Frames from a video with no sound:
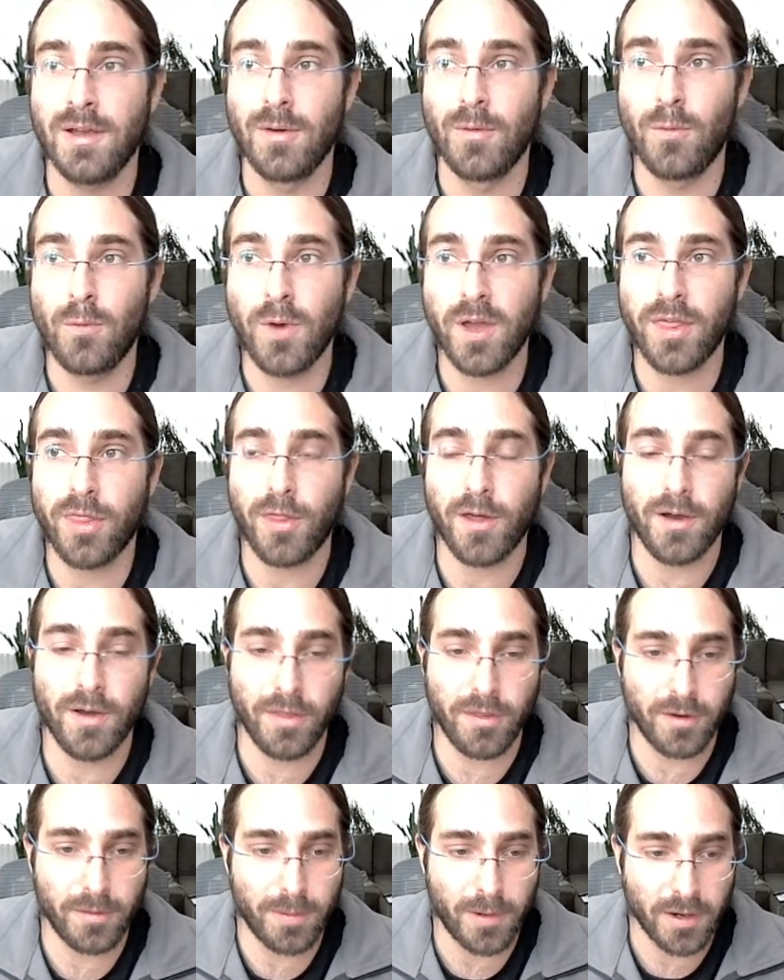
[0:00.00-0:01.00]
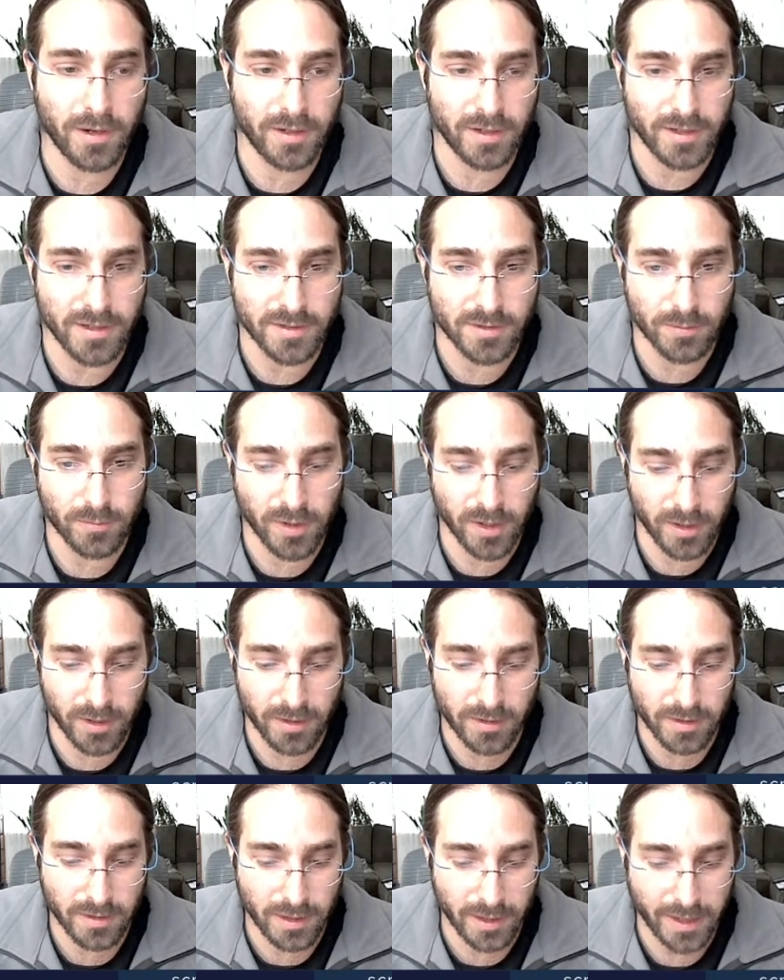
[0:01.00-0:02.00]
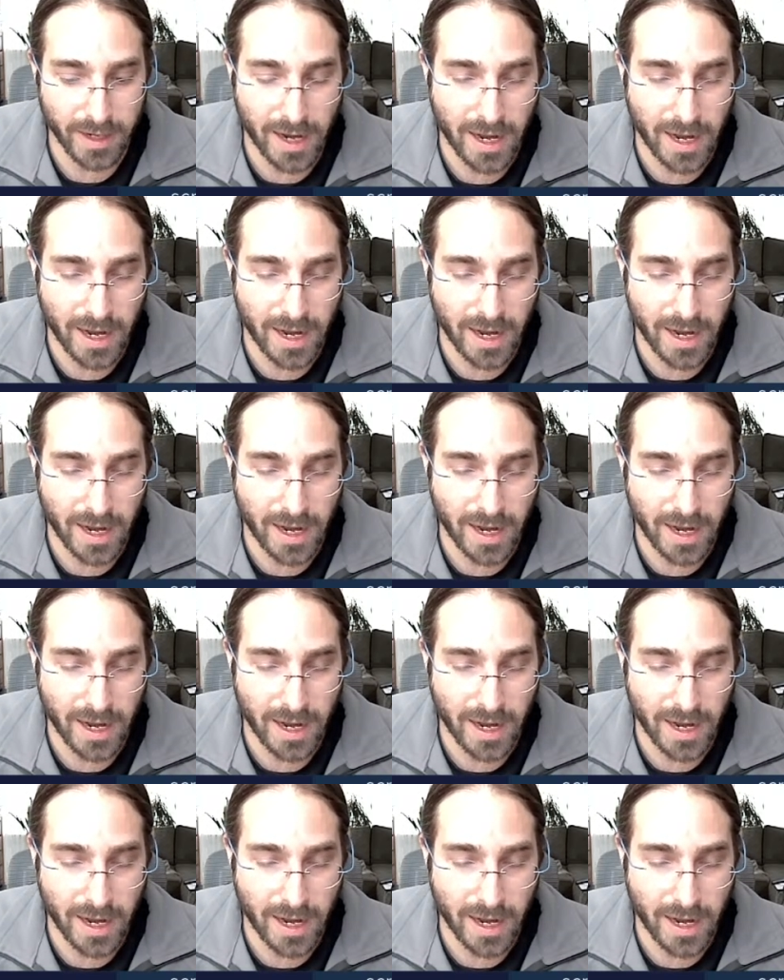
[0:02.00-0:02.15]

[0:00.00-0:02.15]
with other parties where, like,